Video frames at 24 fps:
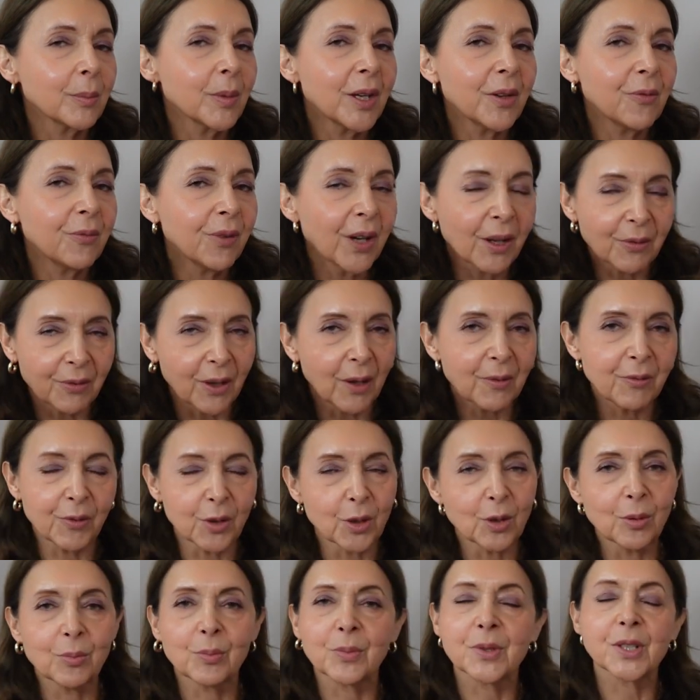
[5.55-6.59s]
me
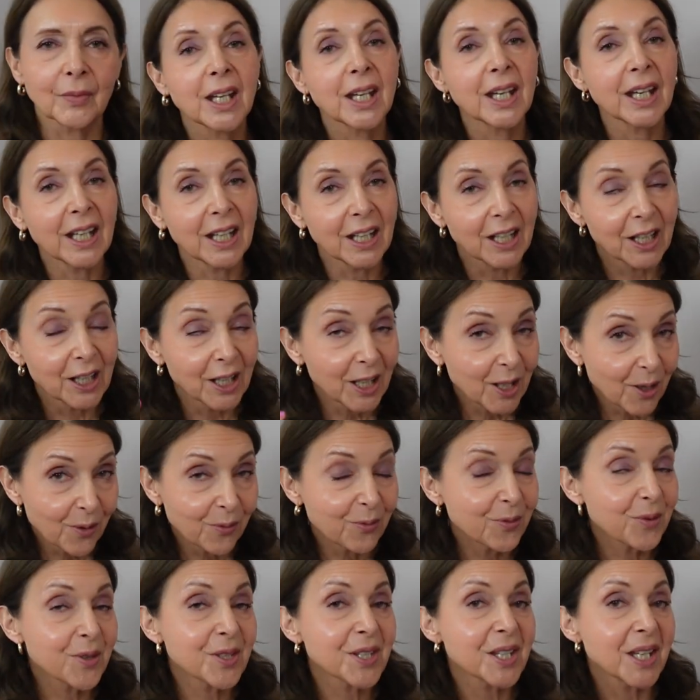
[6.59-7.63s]
vavavooms. It
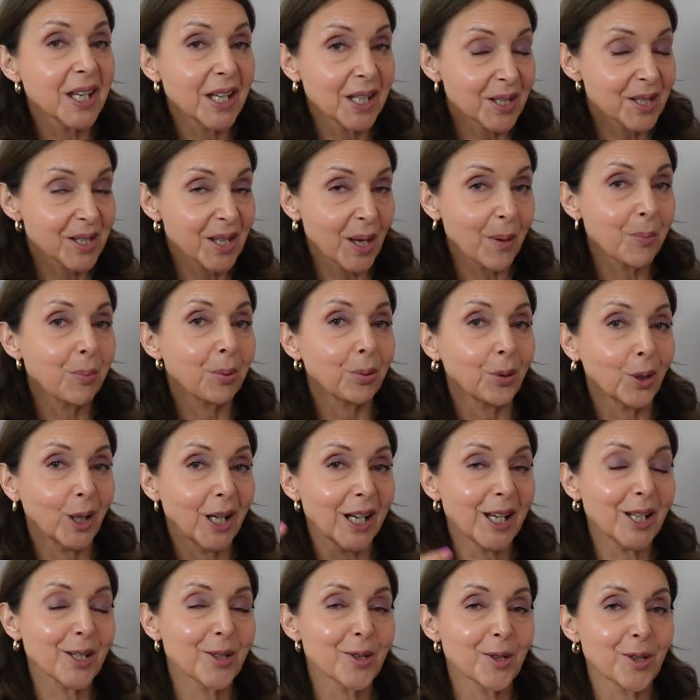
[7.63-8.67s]
lifts, it
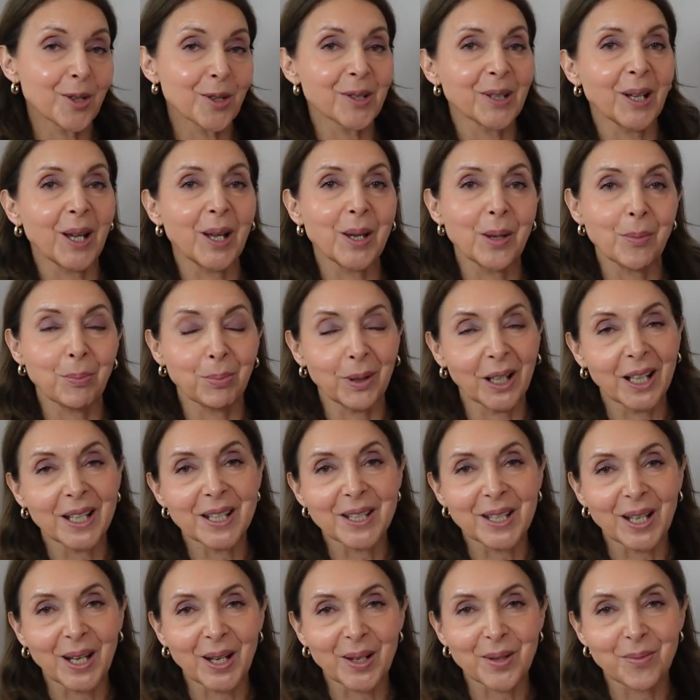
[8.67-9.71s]
separates, just like the
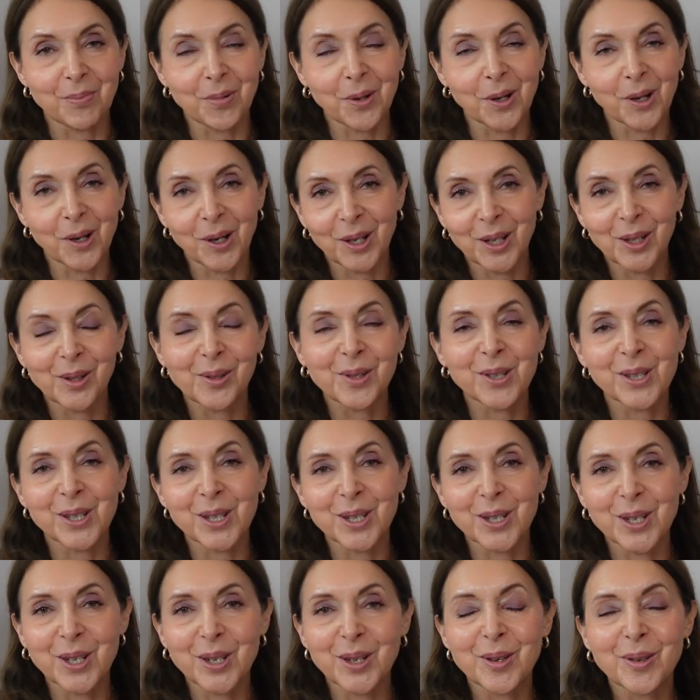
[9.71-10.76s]
Playtex bra used
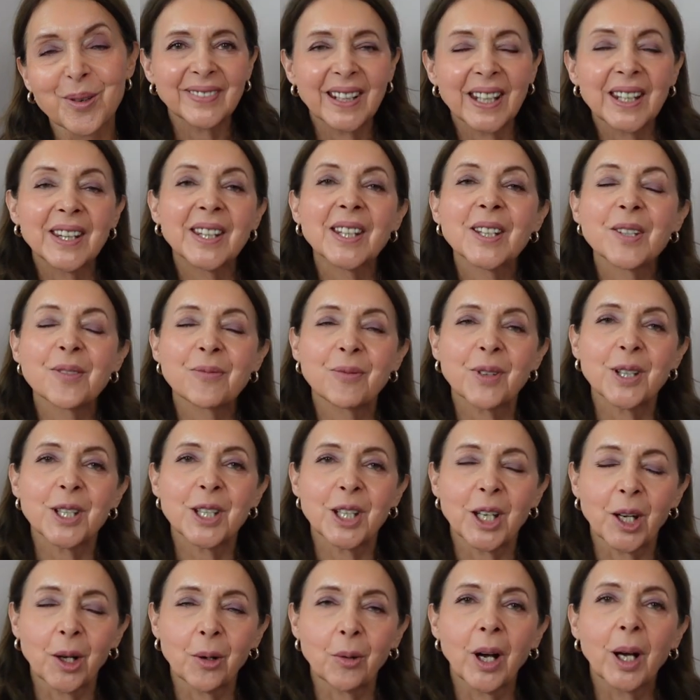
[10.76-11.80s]
to do. In this
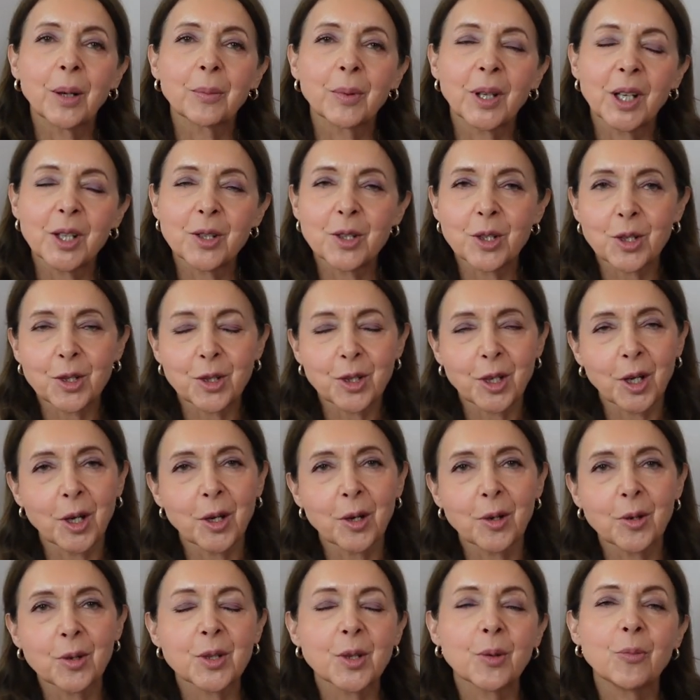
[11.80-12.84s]
video, I'm going to show
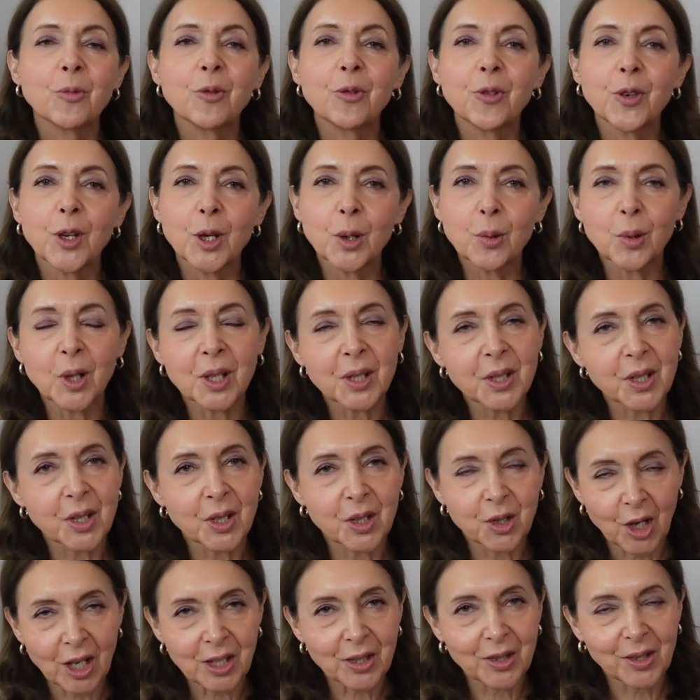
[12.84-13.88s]
you some
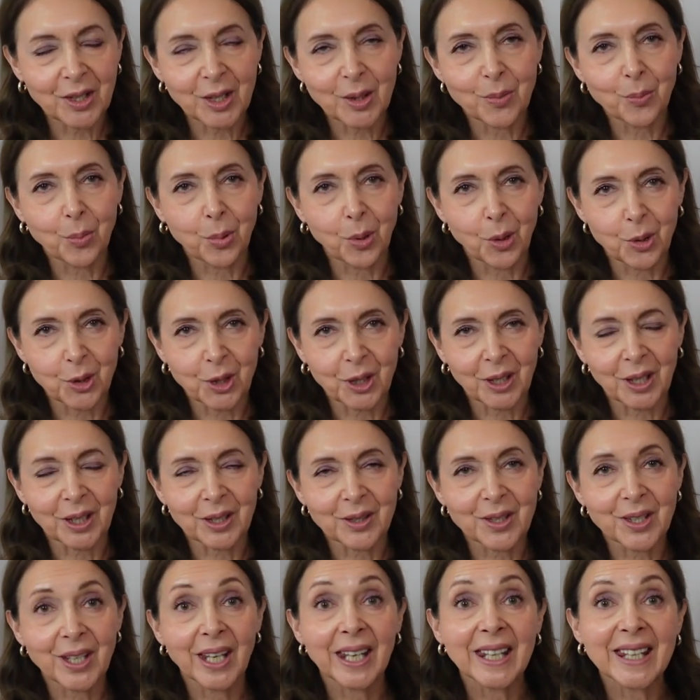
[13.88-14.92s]
viewer-suggested
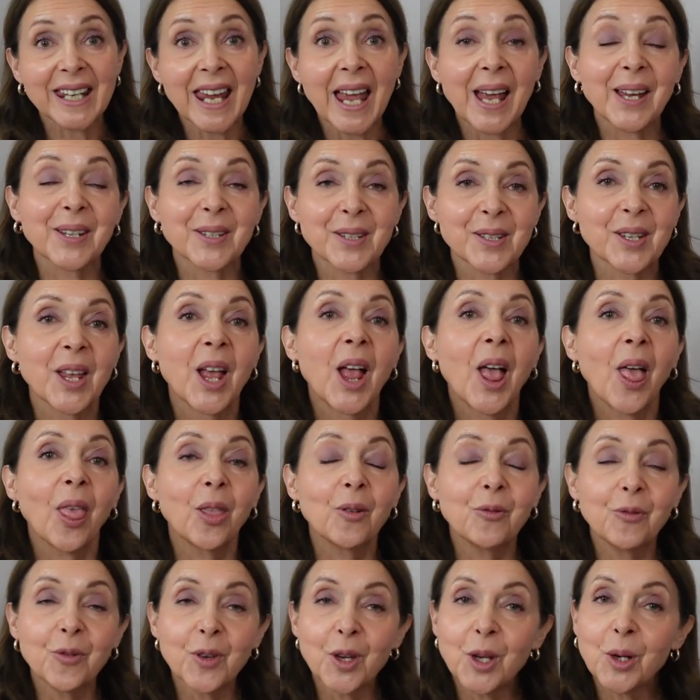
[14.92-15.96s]
products. Yes,
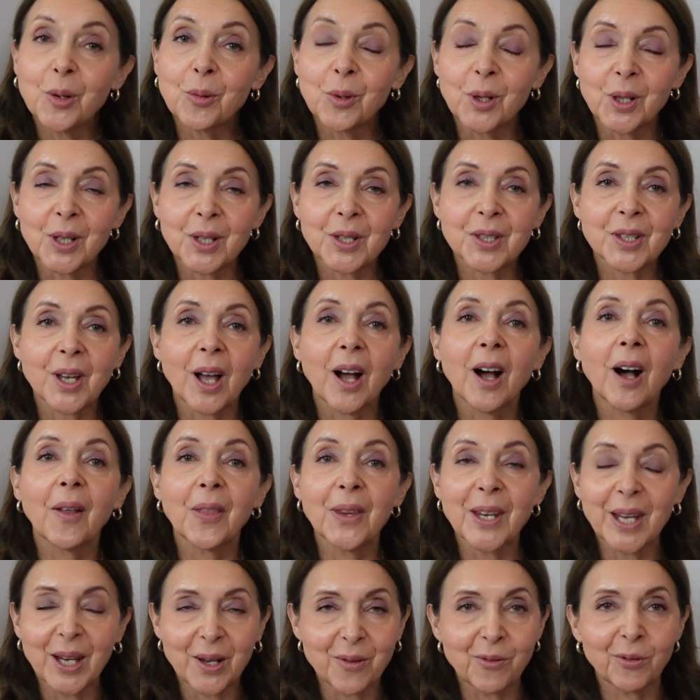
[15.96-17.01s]
the viewers
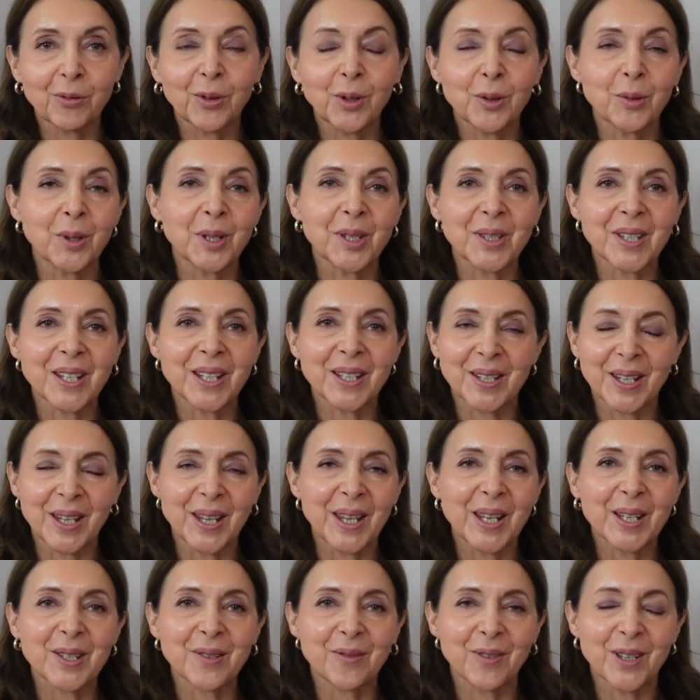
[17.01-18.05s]
are the influencers
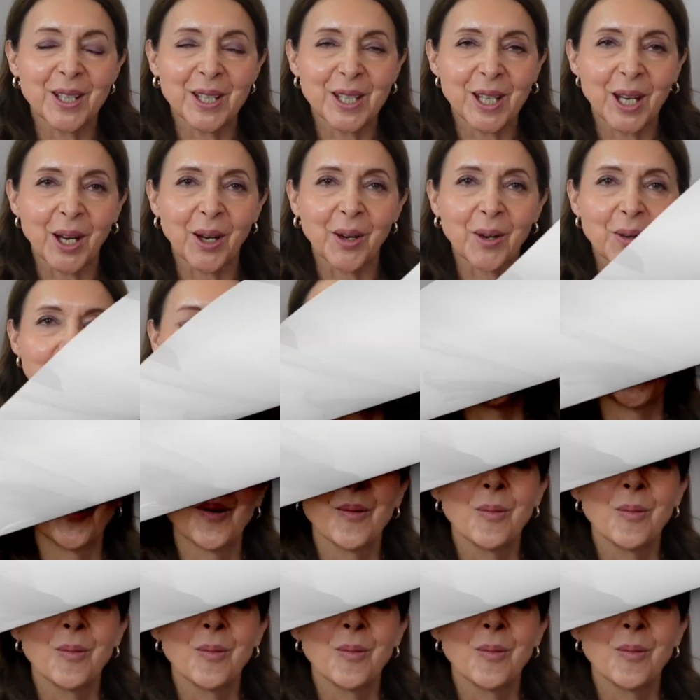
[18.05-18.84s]
in this video.